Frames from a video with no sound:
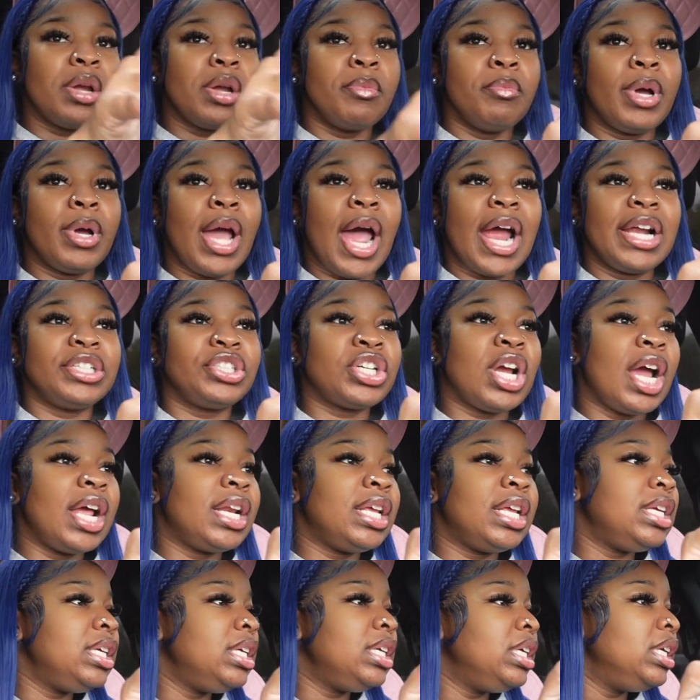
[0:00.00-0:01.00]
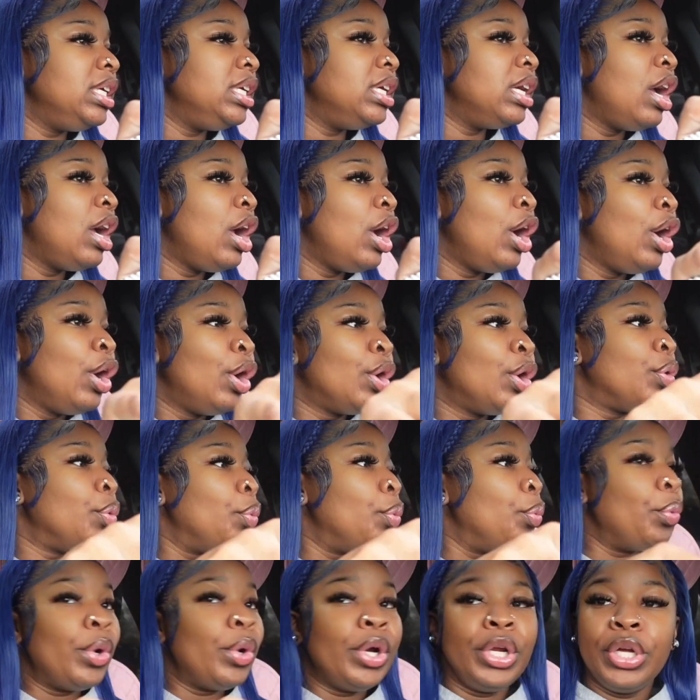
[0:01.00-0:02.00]
But I try to eat
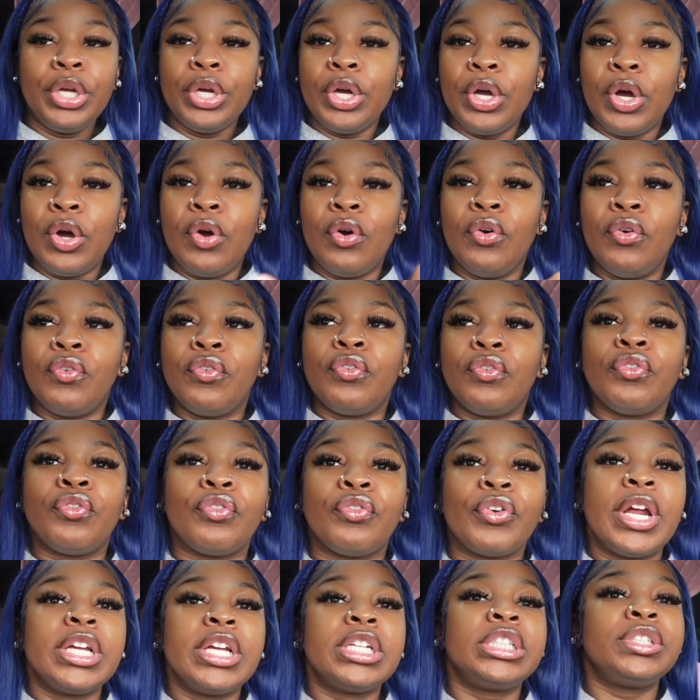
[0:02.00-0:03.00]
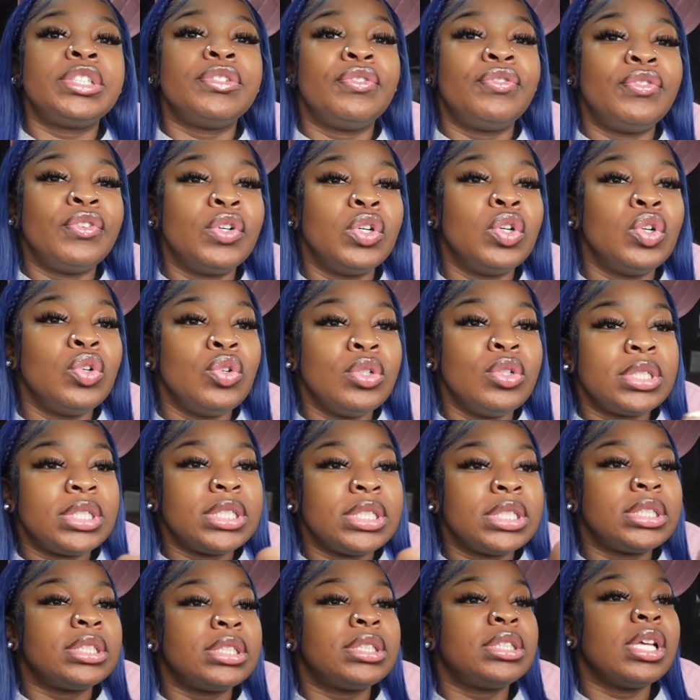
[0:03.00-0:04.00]
real fresh foods
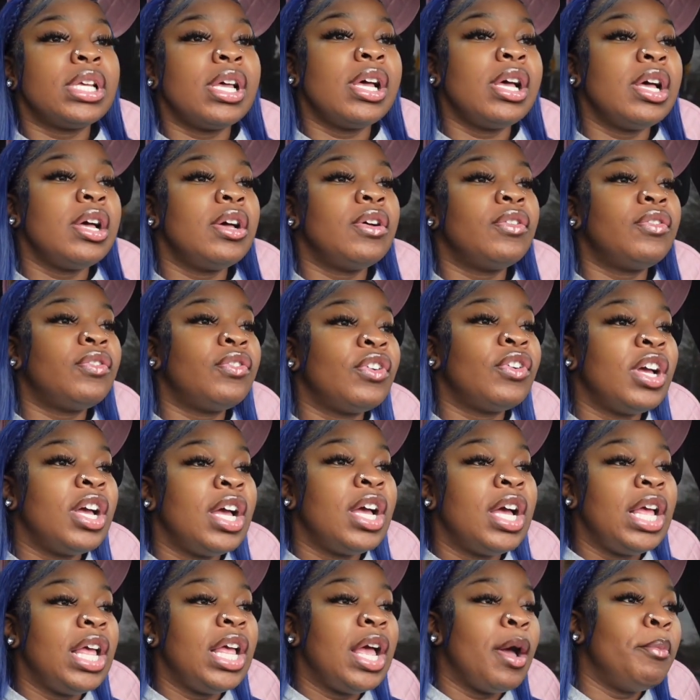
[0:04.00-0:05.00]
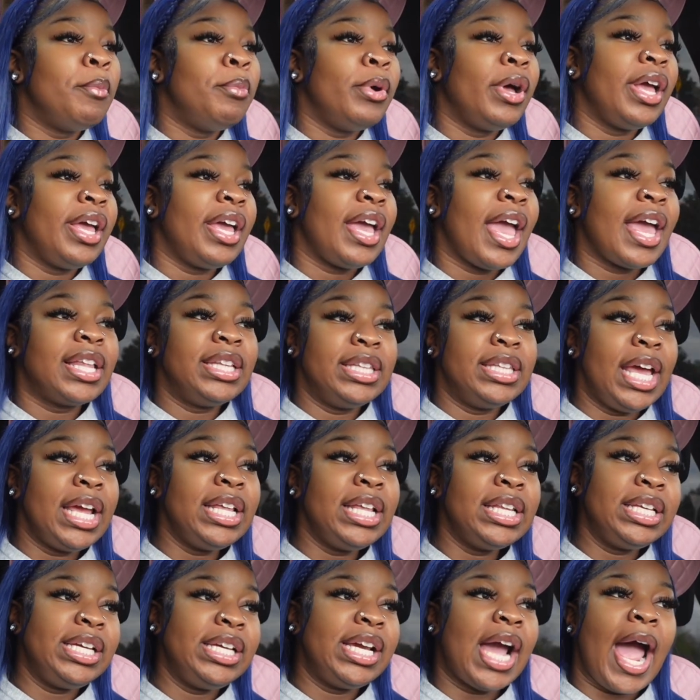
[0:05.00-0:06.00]
and stuff, but
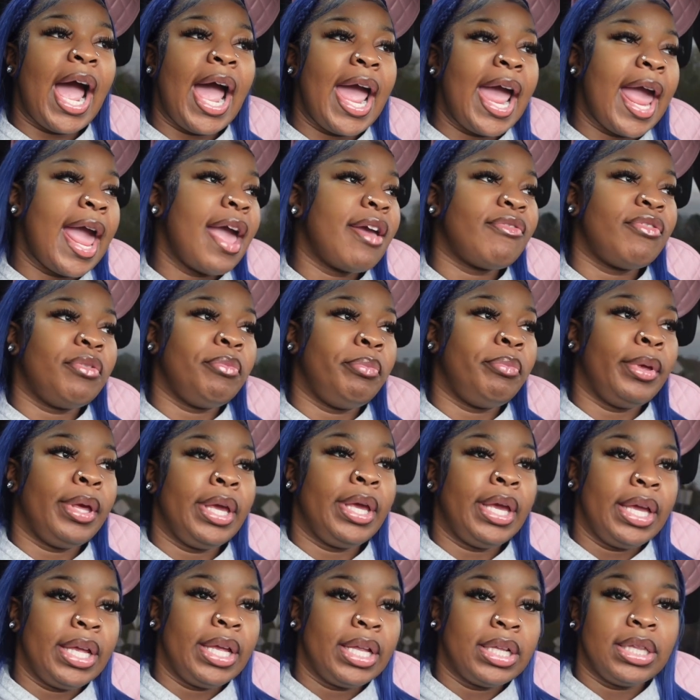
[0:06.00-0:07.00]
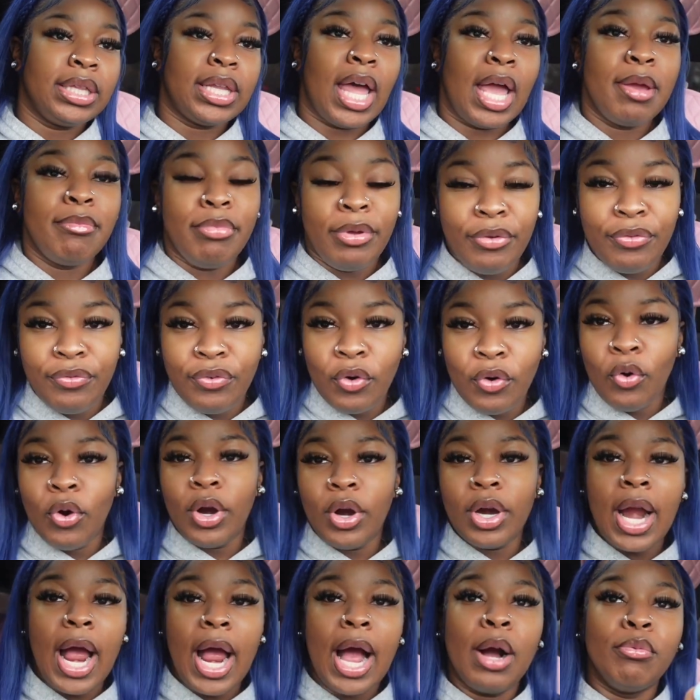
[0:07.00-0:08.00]
lately I haven't been. Like,
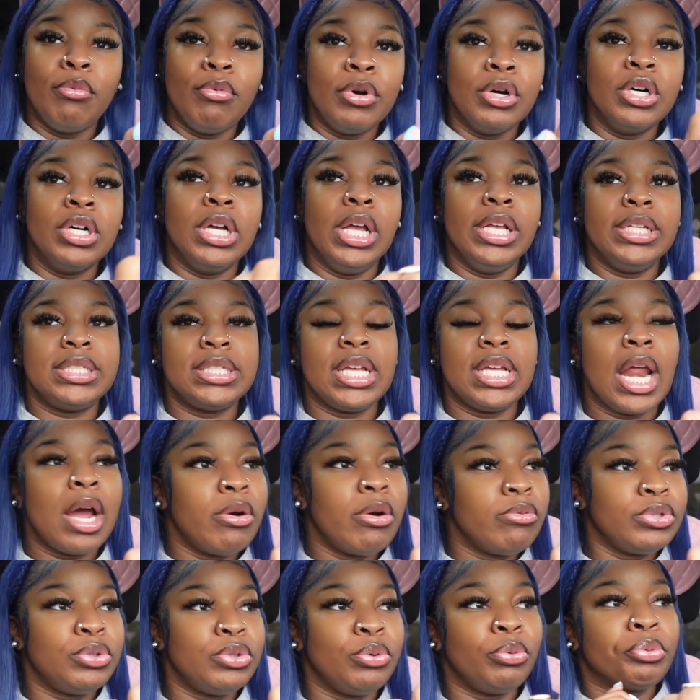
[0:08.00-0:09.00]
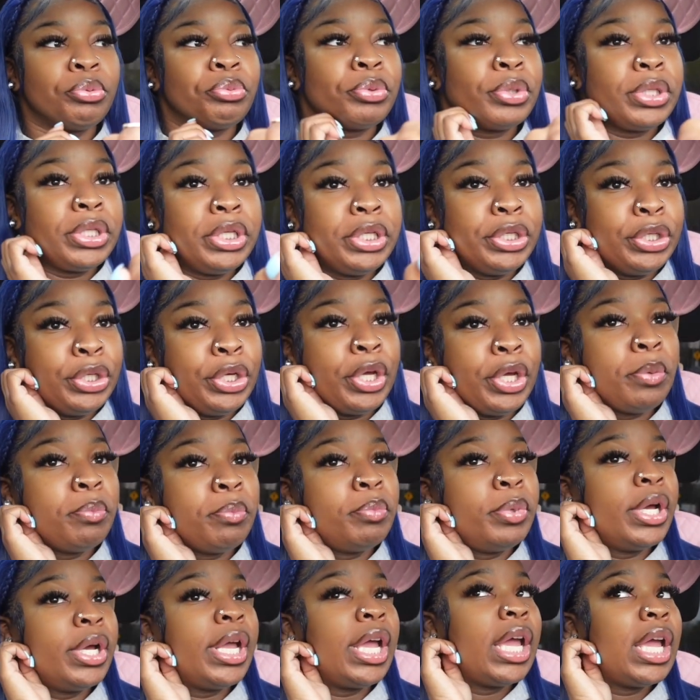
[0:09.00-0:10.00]
before I was, and I was doing really
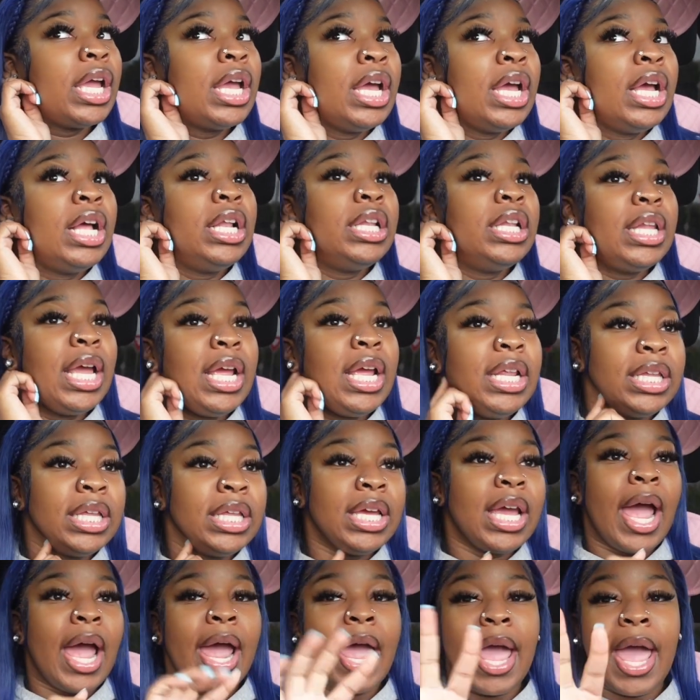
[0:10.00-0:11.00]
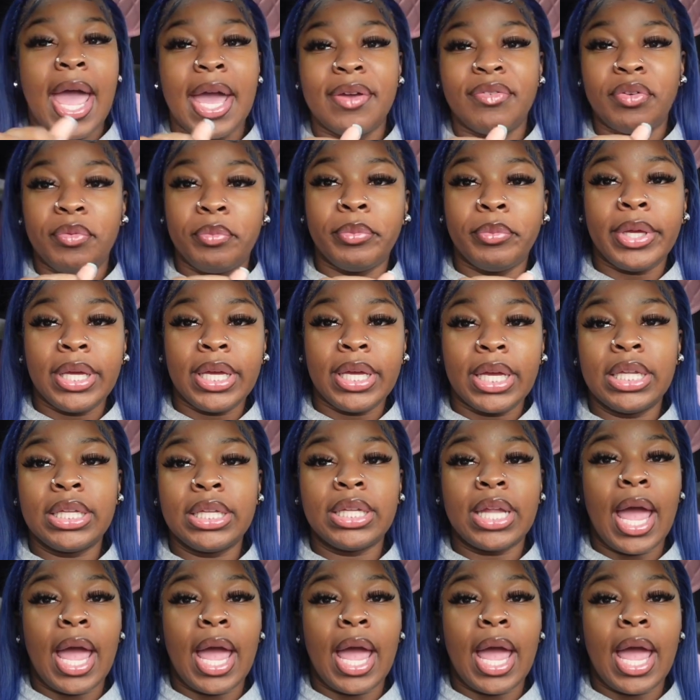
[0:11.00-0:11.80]
good, but lately I haven't been.